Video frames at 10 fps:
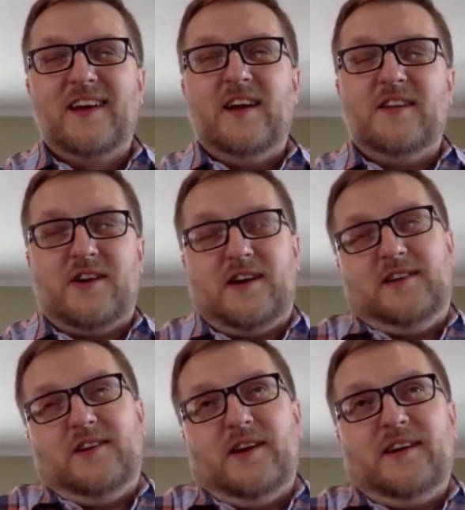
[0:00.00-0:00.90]
And so
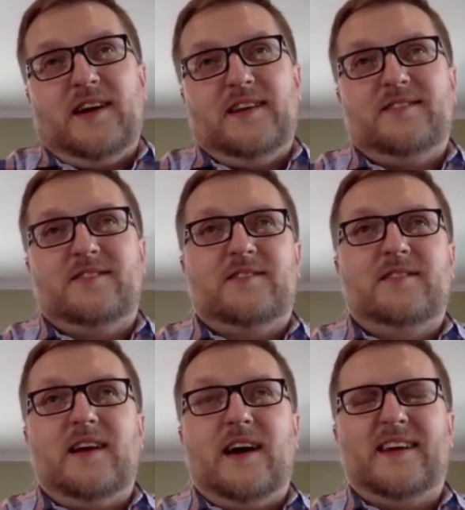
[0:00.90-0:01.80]

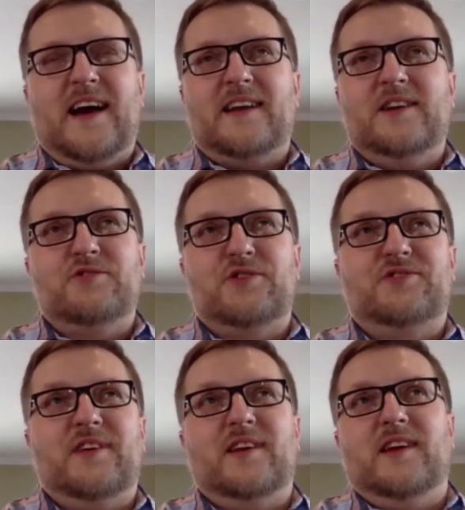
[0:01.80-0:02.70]
I got
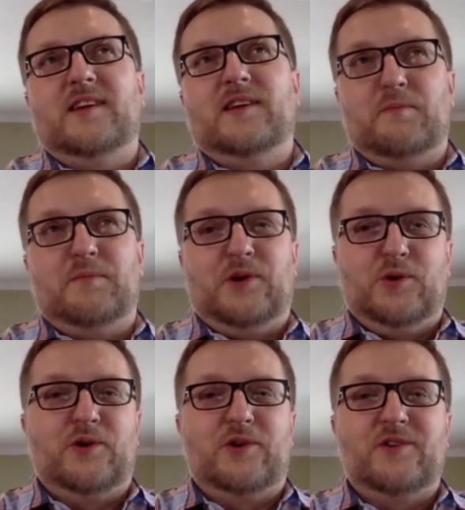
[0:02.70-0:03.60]
interested in
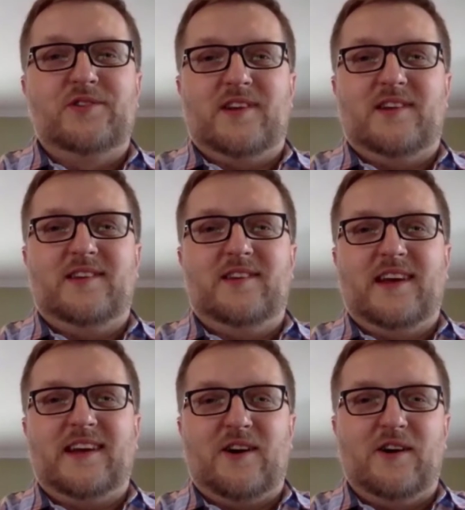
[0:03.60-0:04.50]
computers, and
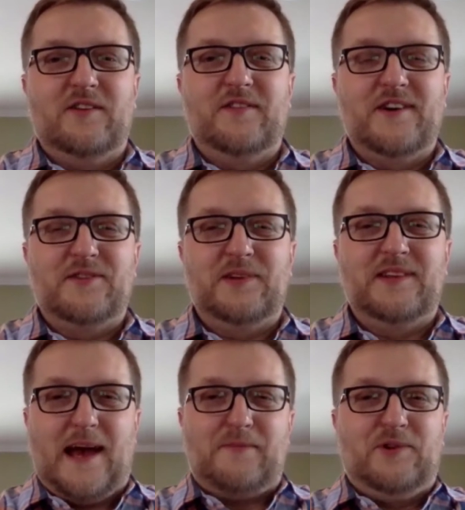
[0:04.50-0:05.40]
like all of us, we
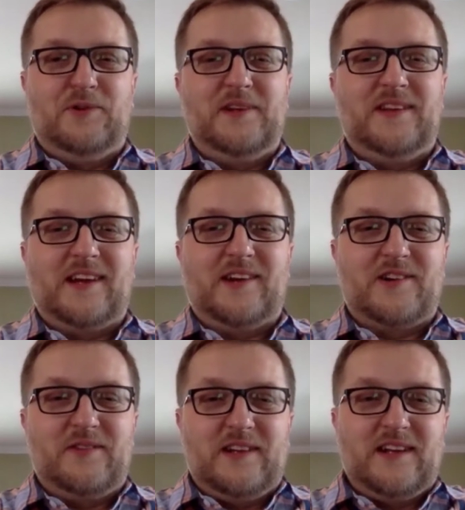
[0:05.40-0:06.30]
dabbled, we
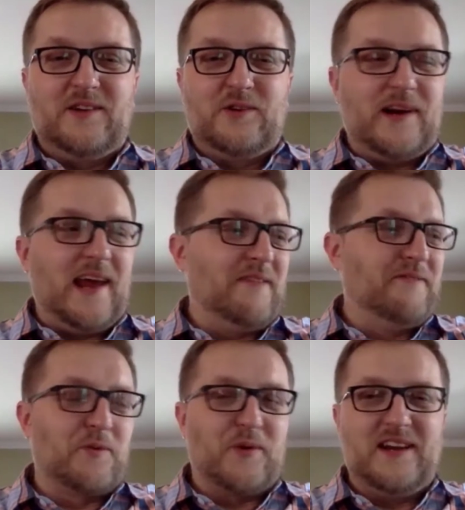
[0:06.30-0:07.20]
tinkered, we didn't quite have
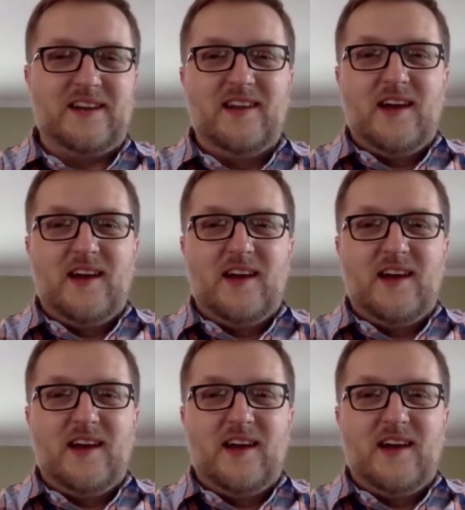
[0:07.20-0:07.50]
the right